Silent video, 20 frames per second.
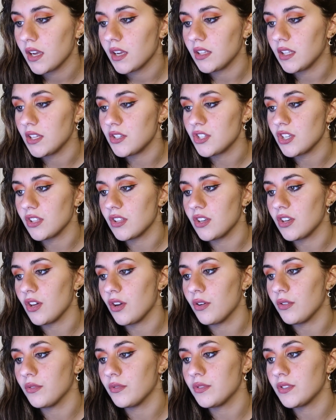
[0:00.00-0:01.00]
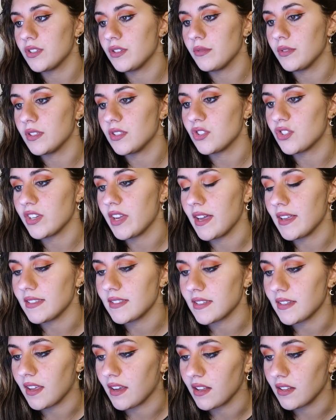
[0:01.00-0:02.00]
clenching the note to his
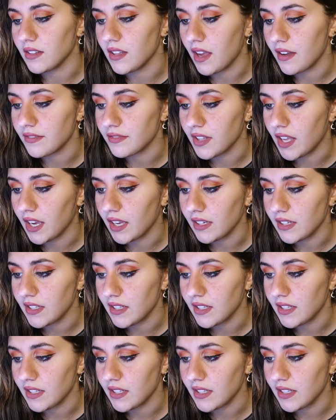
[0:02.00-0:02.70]
chest like a lifeline